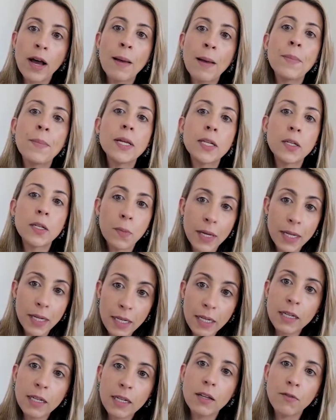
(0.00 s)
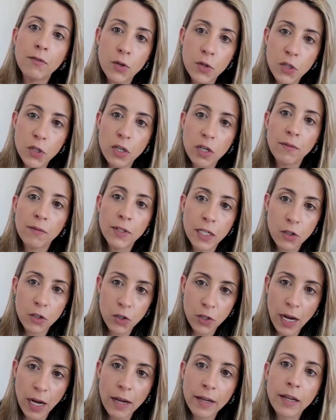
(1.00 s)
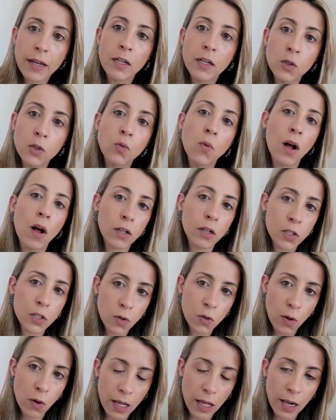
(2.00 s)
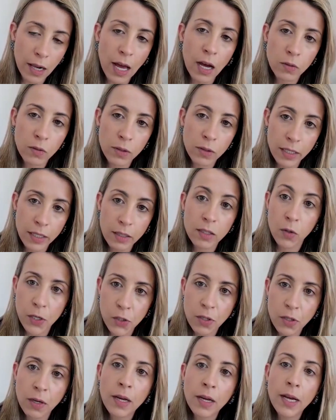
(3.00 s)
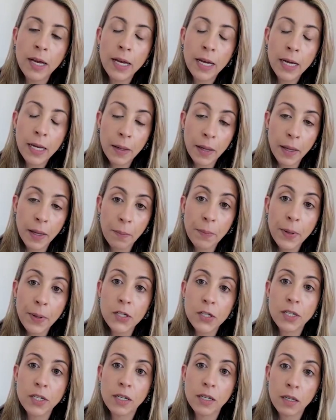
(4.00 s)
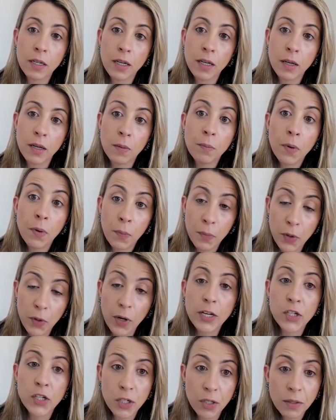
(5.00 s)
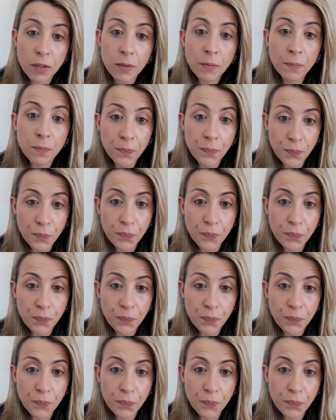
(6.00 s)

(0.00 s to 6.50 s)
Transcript: amendment in the future of the trial to also allow that special patient population.